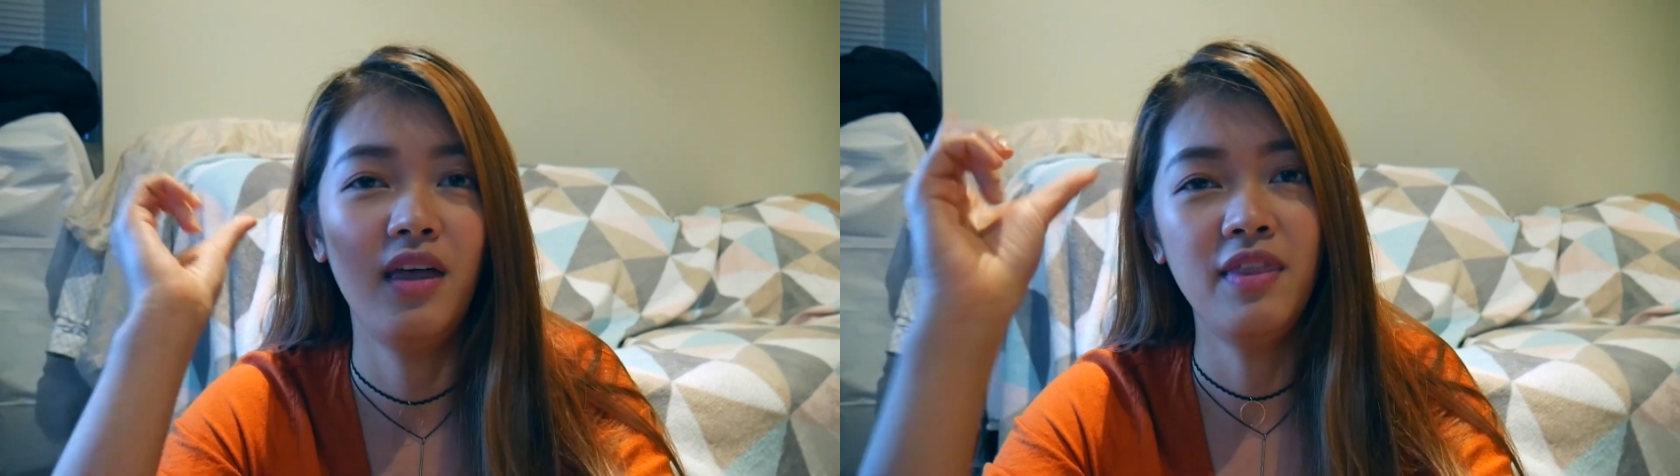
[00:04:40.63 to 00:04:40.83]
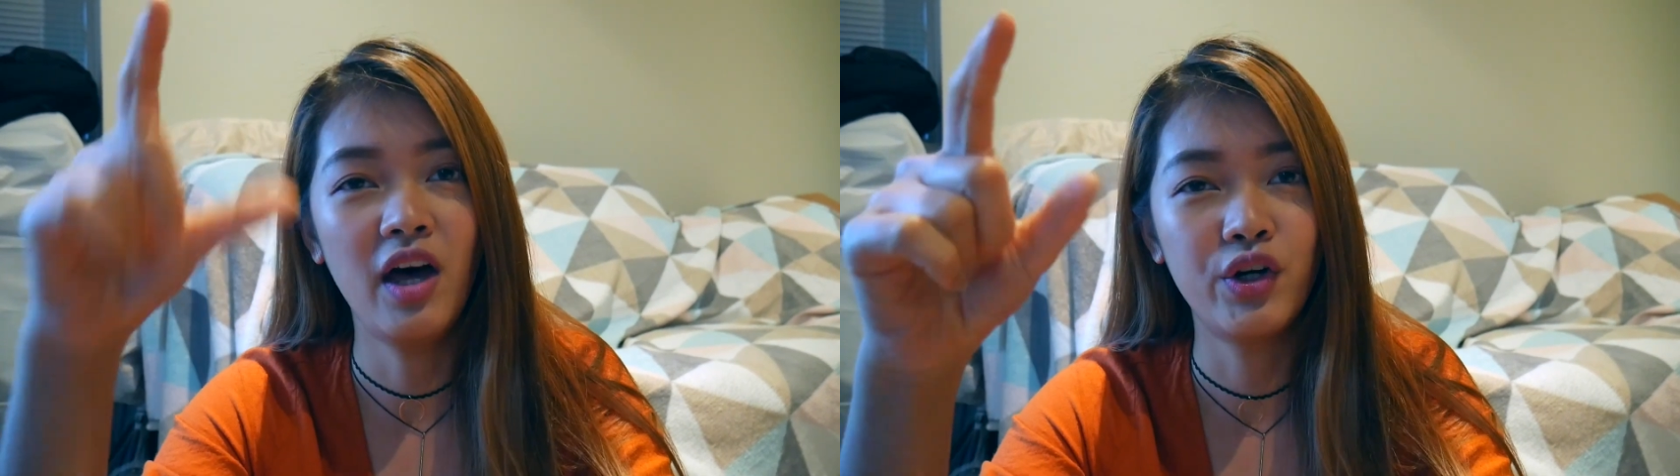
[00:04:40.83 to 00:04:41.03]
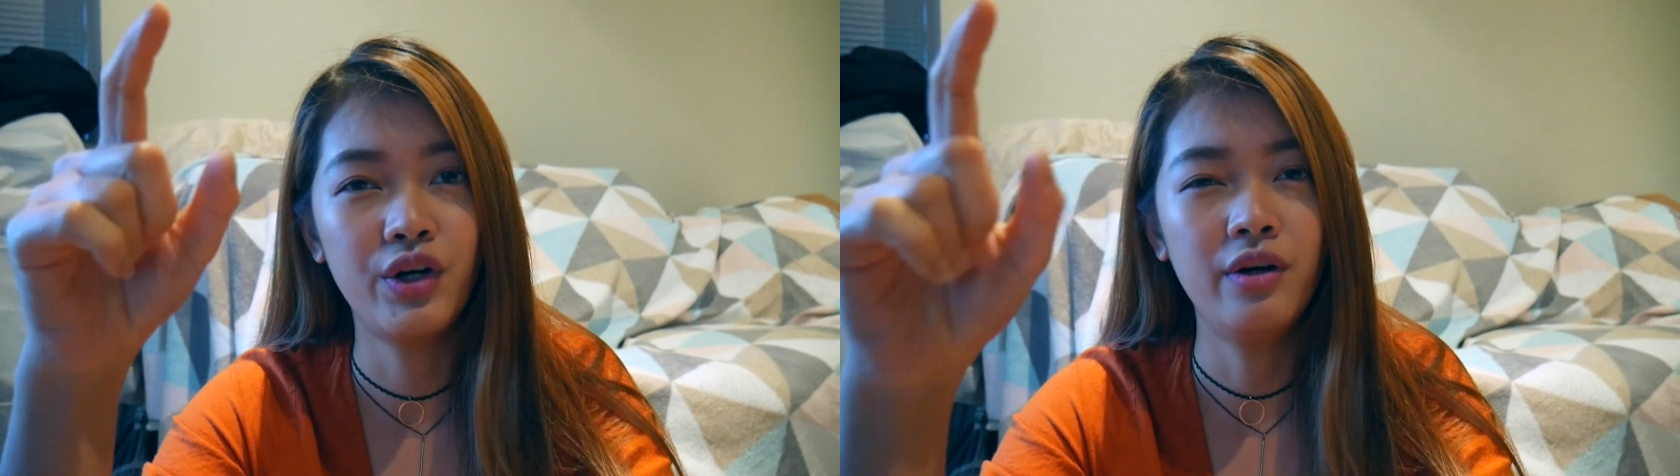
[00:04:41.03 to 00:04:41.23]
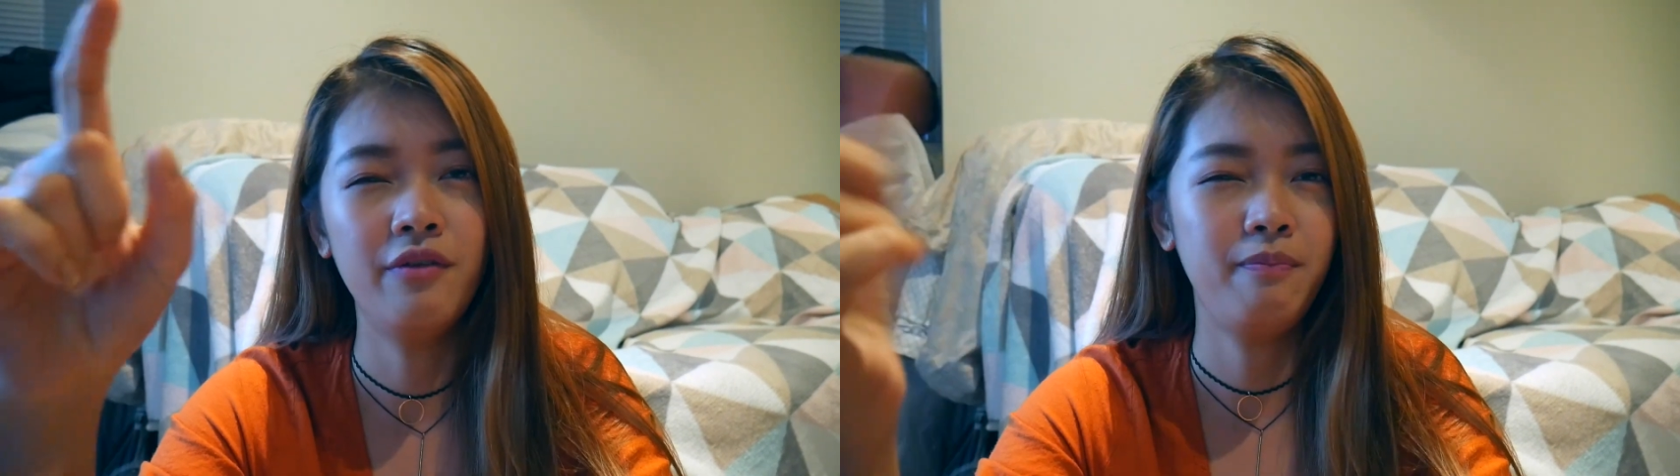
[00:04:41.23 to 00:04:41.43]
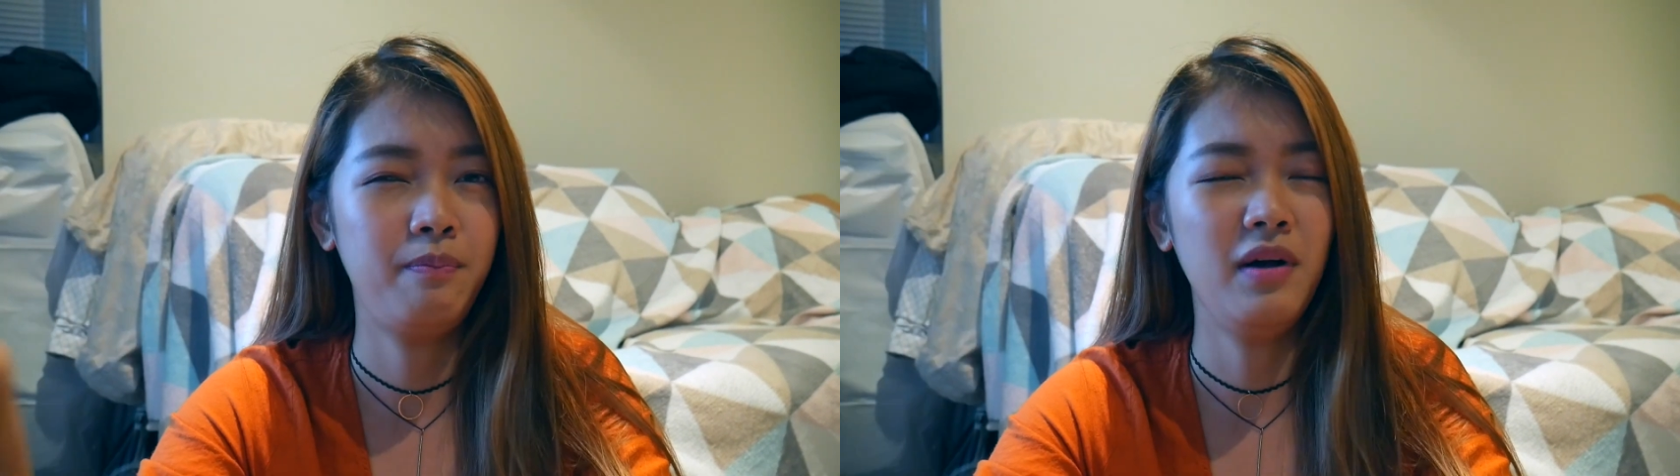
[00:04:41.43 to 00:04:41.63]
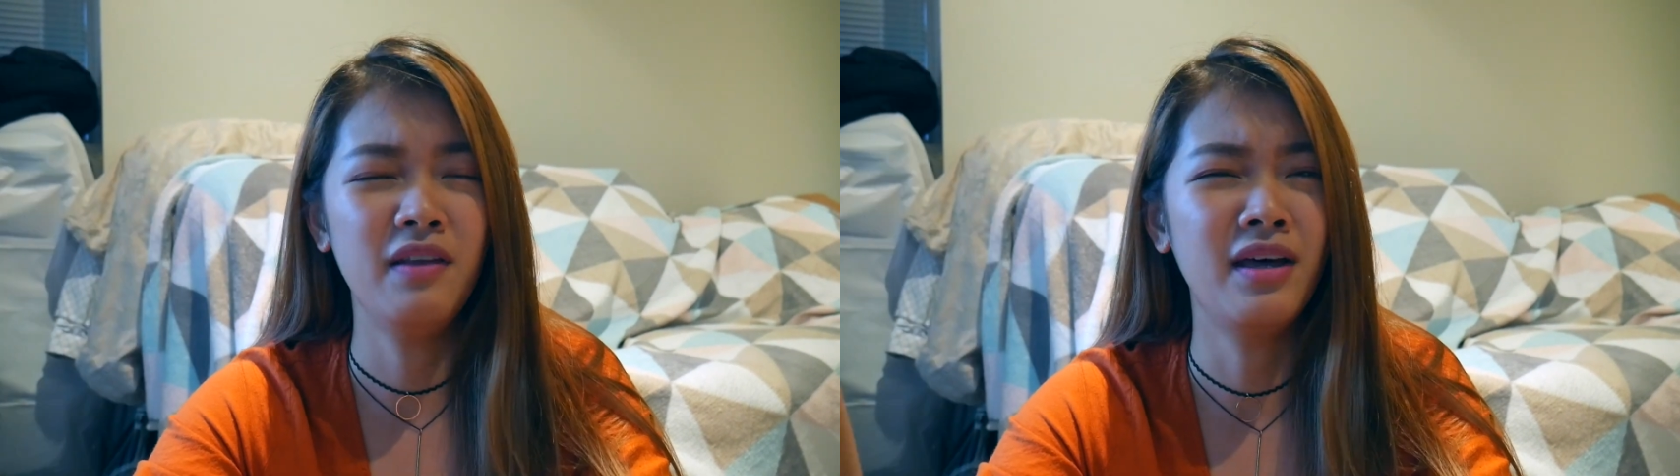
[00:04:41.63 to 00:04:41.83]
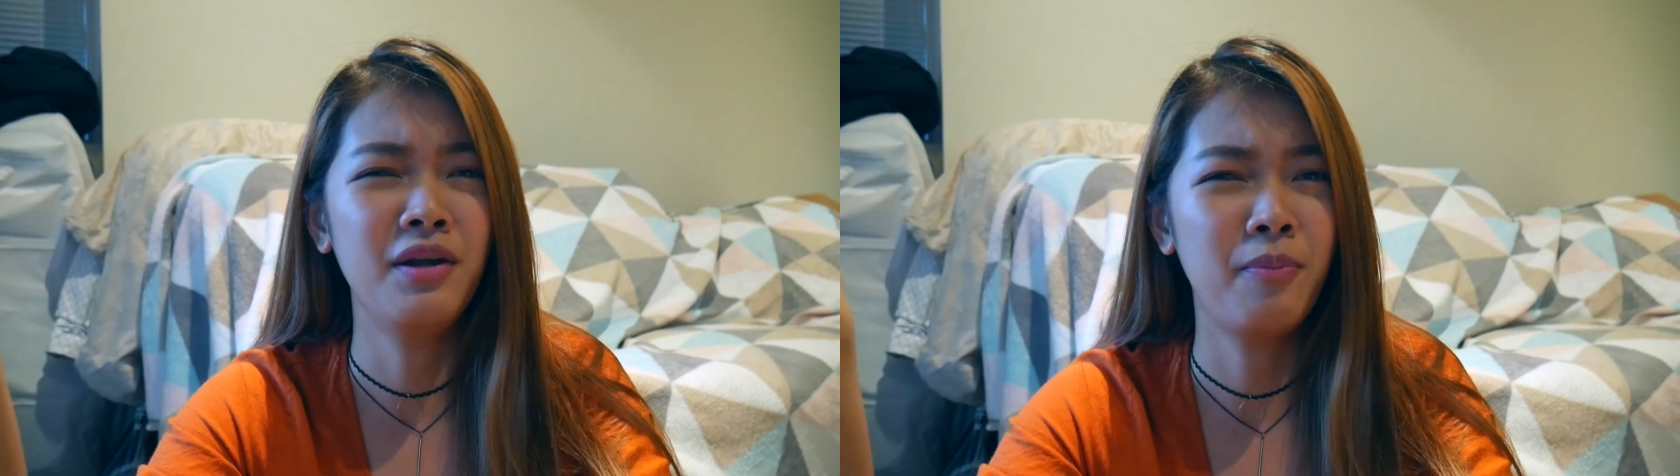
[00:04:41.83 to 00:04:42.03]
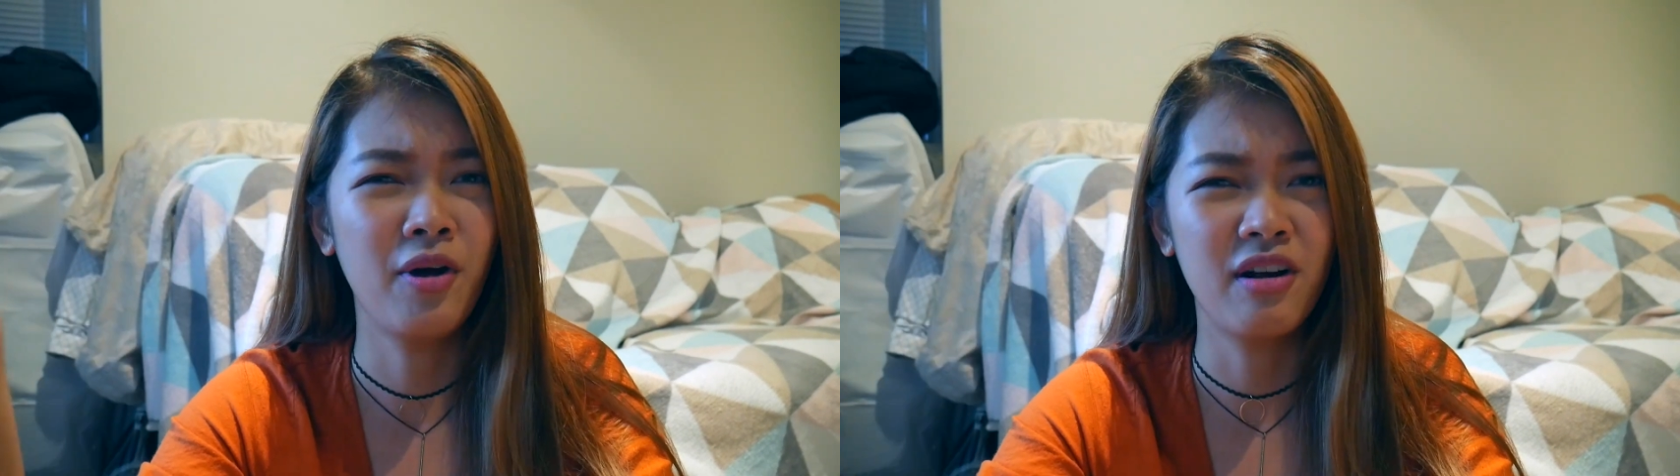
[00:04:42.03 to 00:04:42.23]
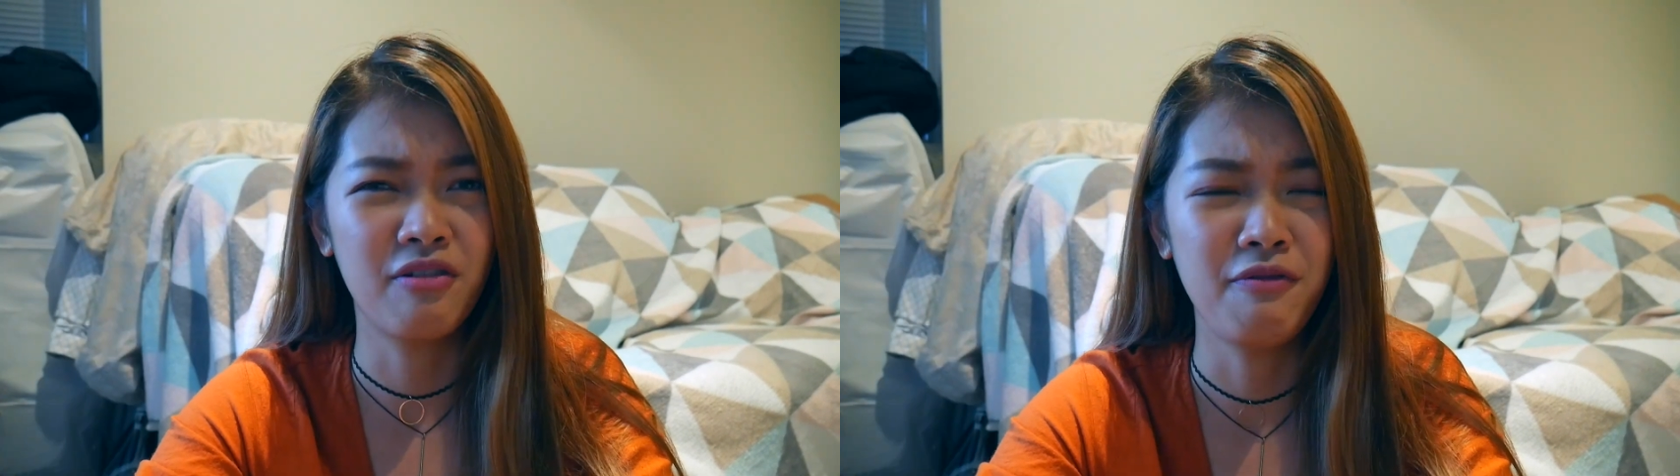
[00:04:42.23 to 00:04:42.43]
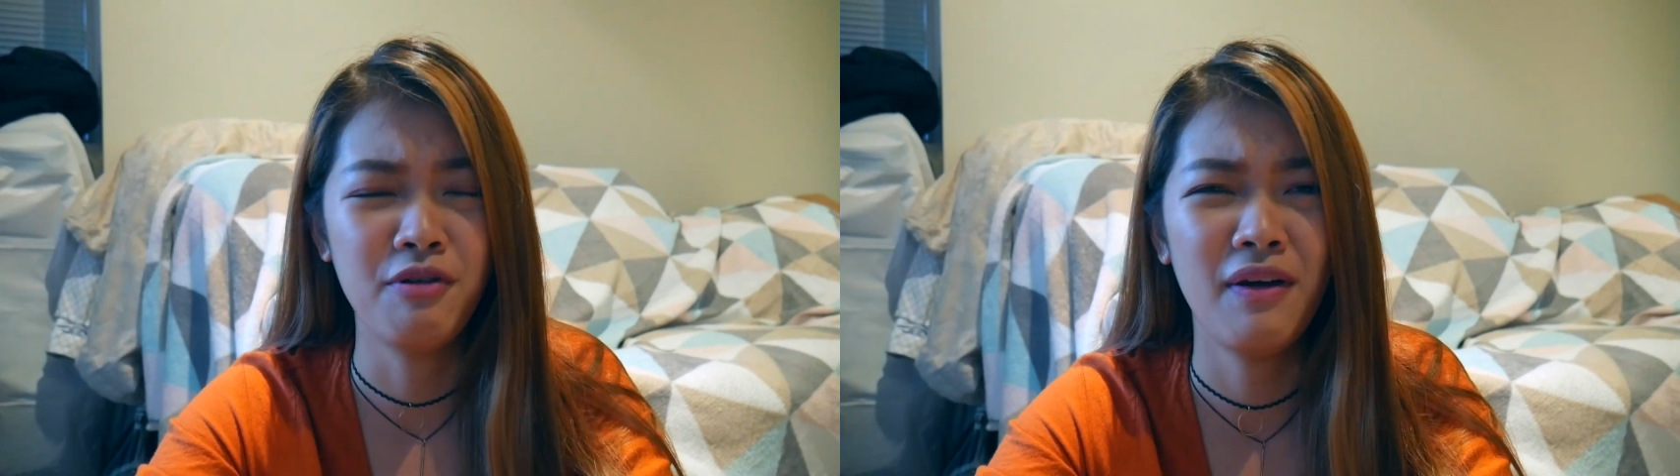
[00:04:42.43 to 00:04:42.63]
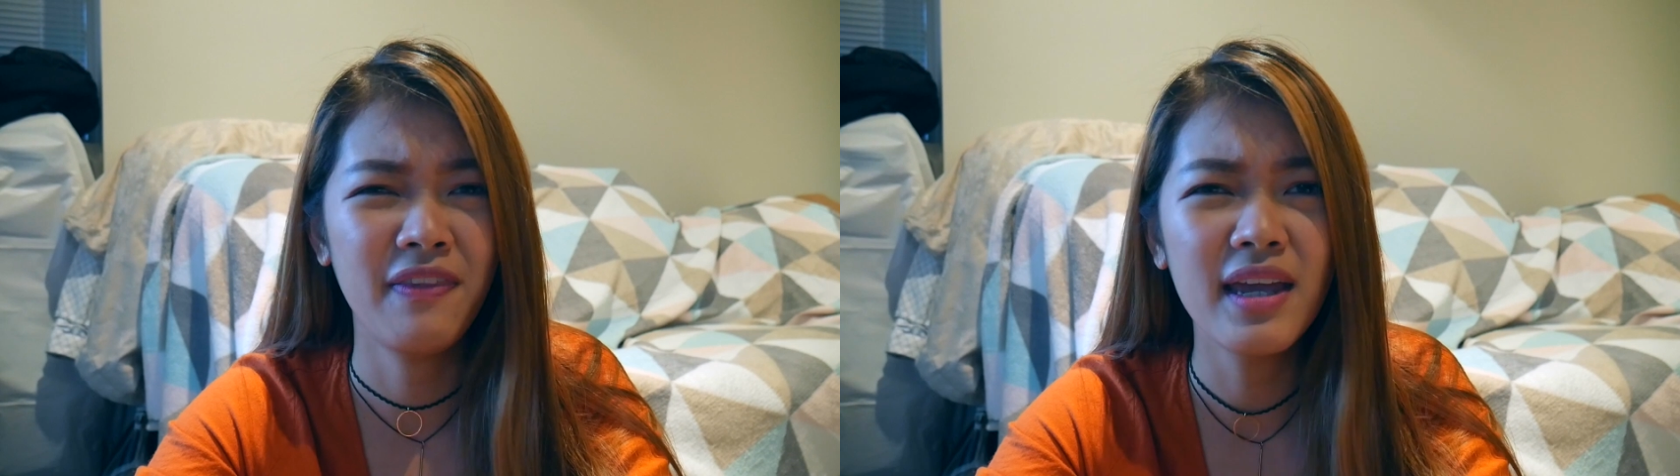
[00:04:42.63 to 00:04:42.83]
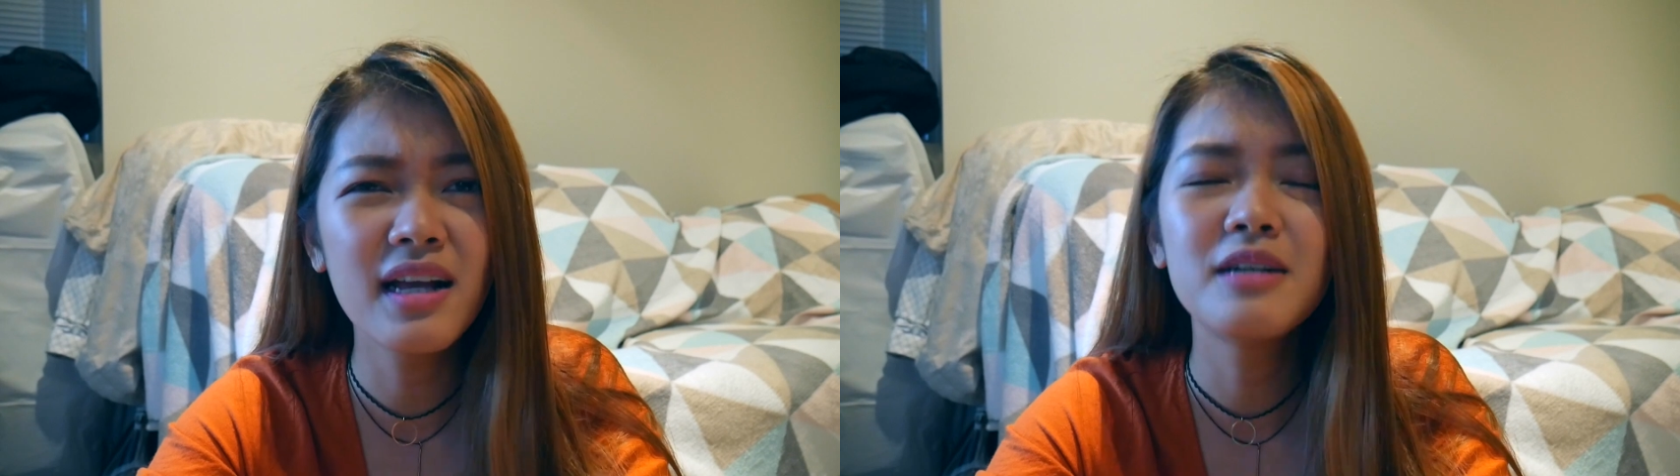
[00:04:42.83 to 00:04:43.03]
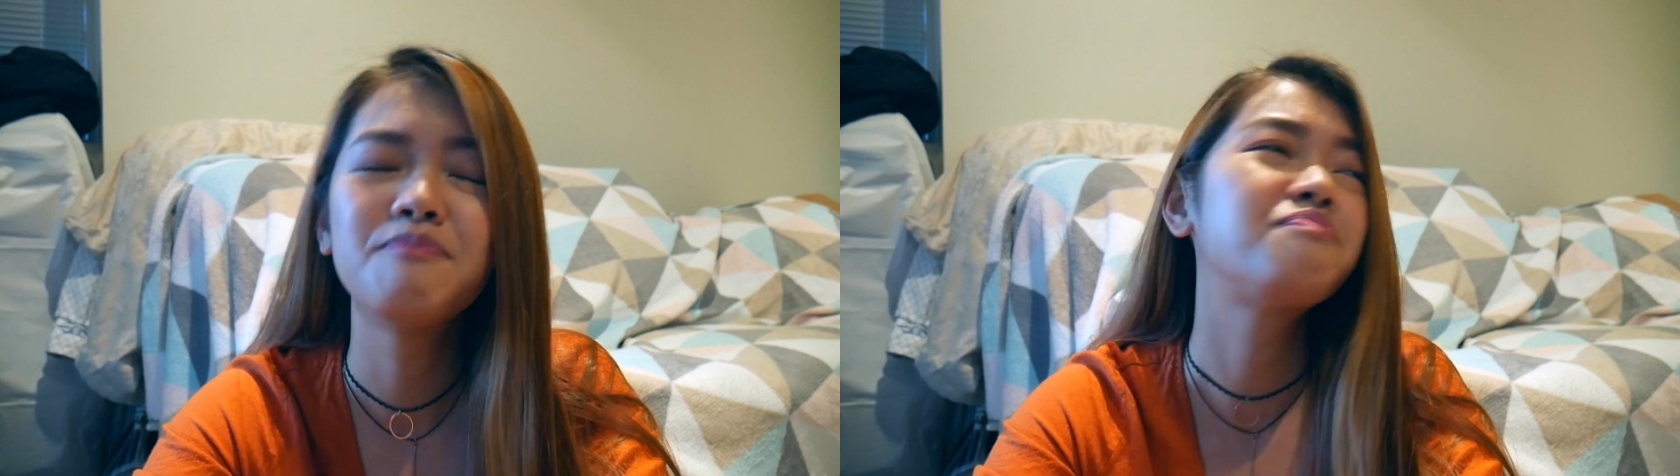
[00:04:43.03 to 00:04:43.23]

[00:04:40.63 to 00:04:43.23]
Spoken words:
another product review, I think.